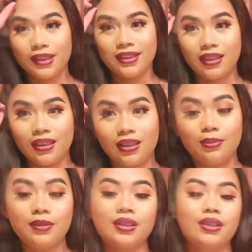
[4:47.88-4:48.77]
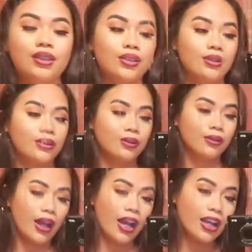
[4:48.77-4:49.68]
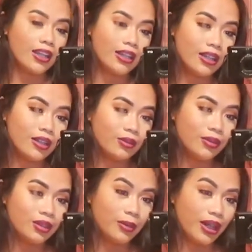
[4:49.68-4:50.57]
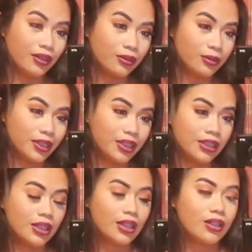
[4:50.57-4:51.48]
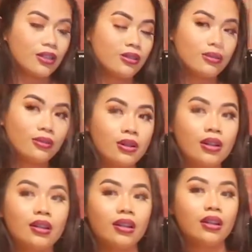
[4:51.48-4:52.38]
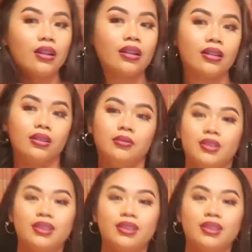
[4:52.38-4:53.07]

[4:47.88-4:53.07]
what's up? So I am in the bathroom right now,